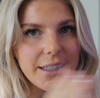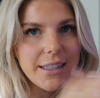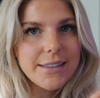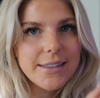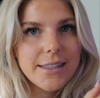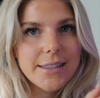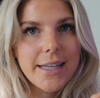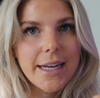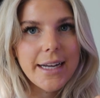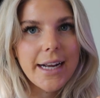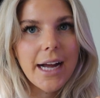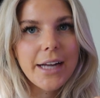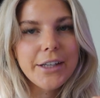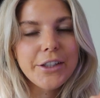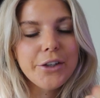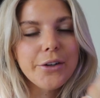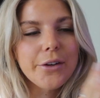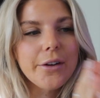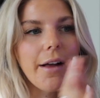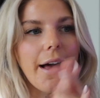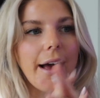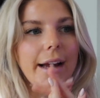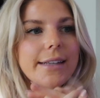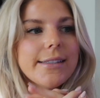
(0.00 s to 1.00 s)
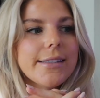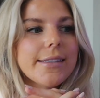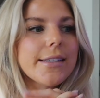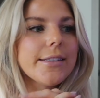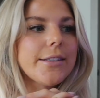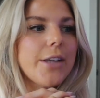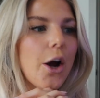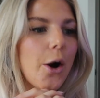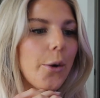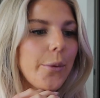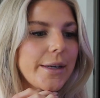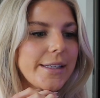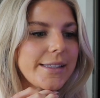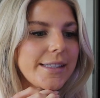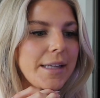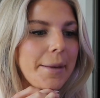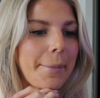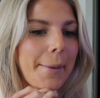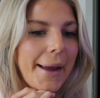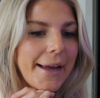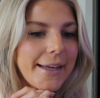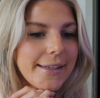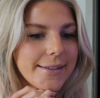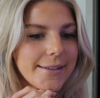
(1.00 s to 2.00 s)
to take on new clients, because it always
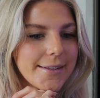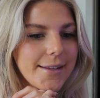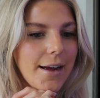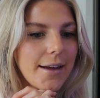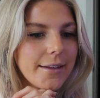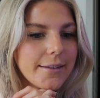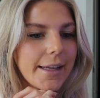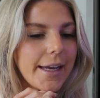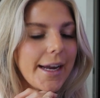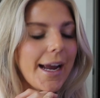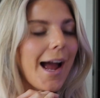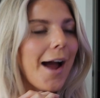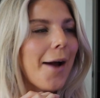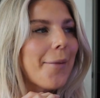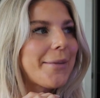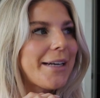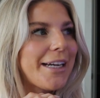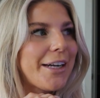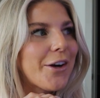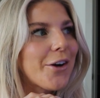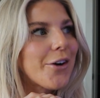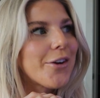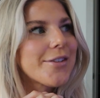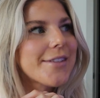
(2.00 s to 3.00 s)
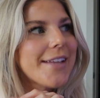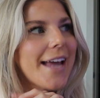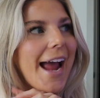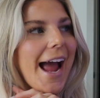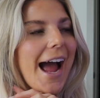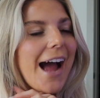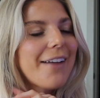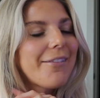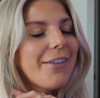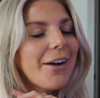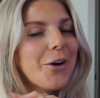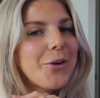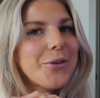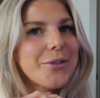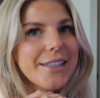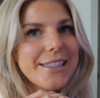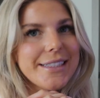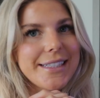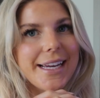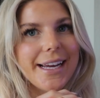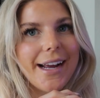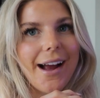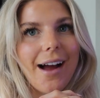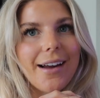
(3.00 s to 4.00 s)
depends on like how many girls I have. I
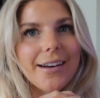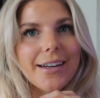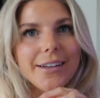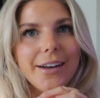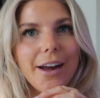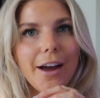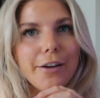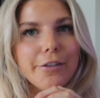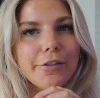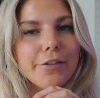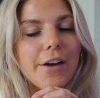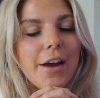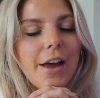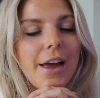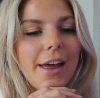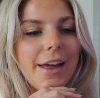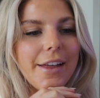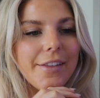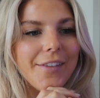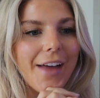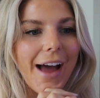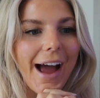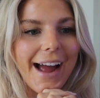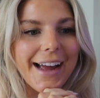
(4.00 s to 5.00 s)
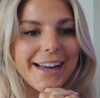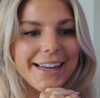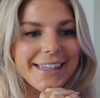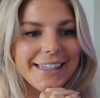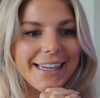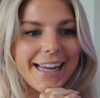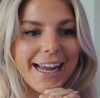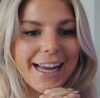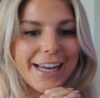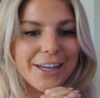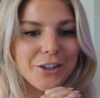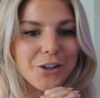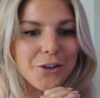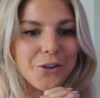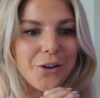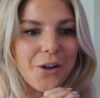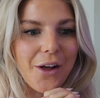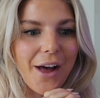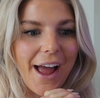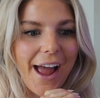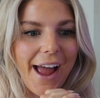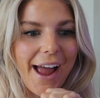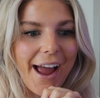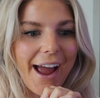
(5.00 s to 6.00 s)
only take on enough that I can
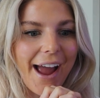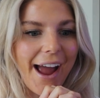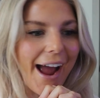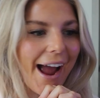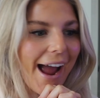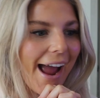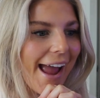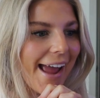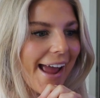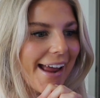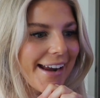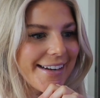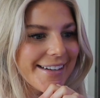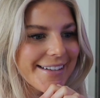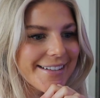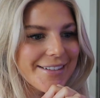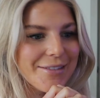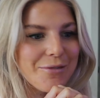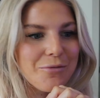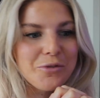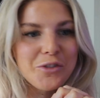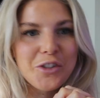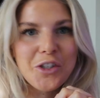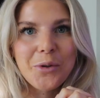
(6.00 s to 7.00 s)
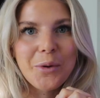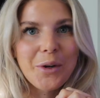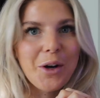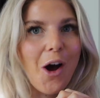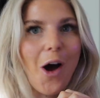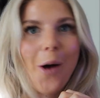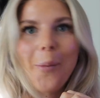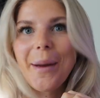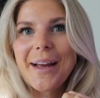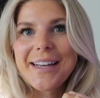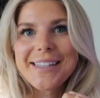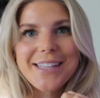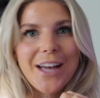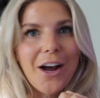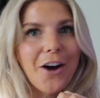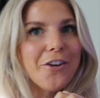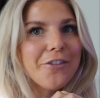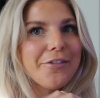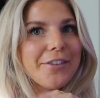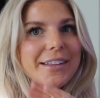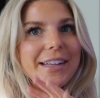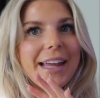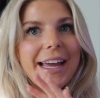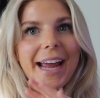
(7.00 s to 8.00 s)
handle and do it all
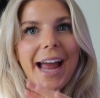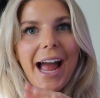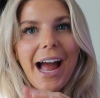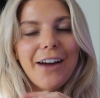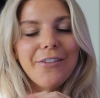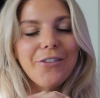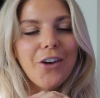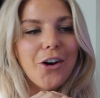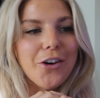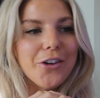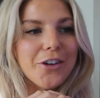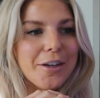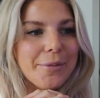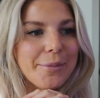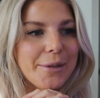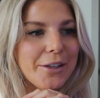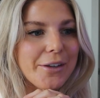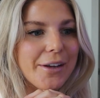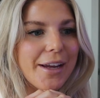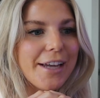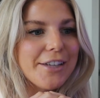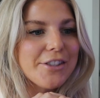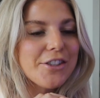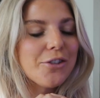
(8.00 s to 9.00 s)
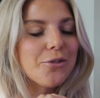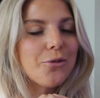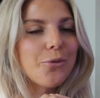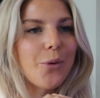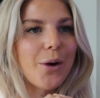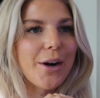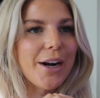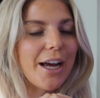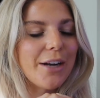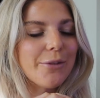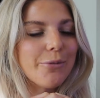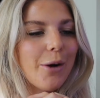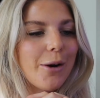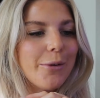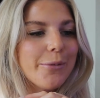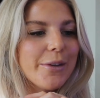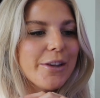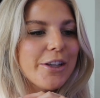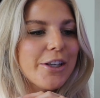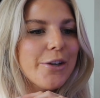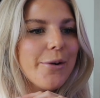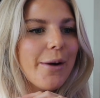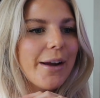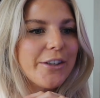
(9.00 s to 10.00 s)
myself and like have all communication one-on-one
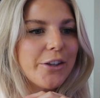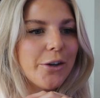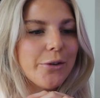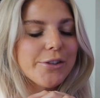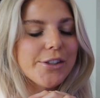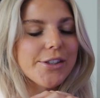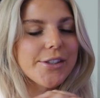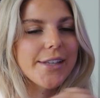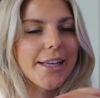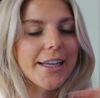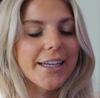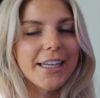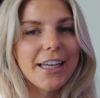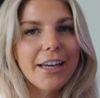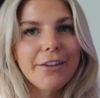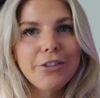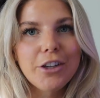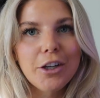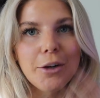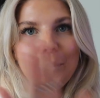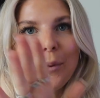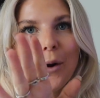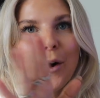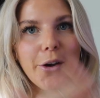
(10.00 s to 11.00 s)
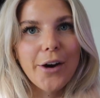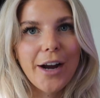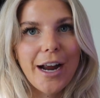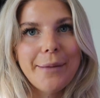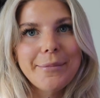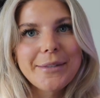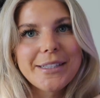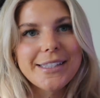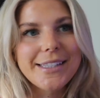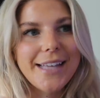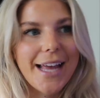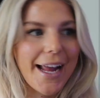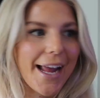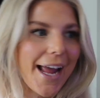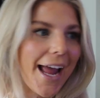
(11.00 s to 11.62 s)
with you. I don't just like give you a program and say,